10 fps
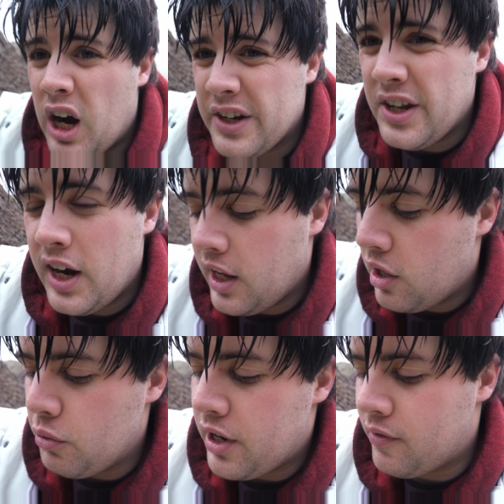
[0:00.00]
Ideally I
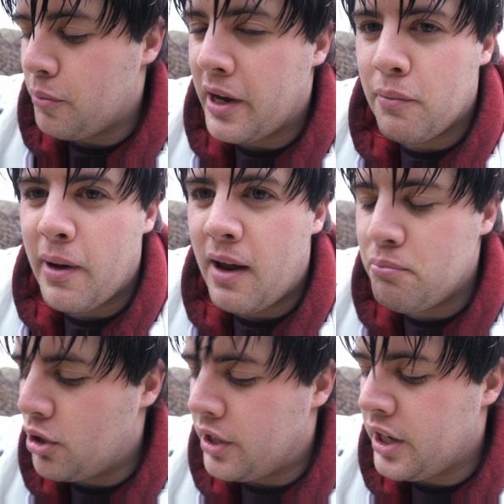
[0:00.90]
would have a bigger pan,
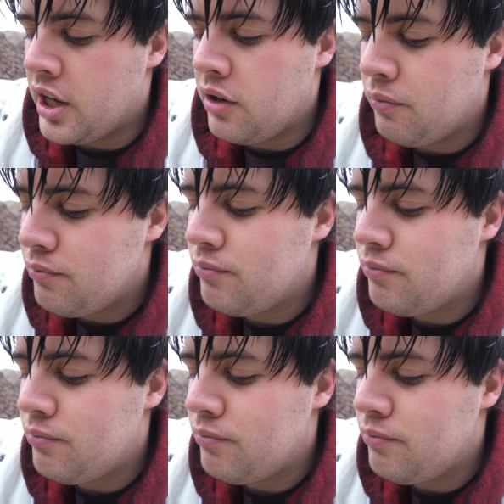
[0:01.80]
but you know,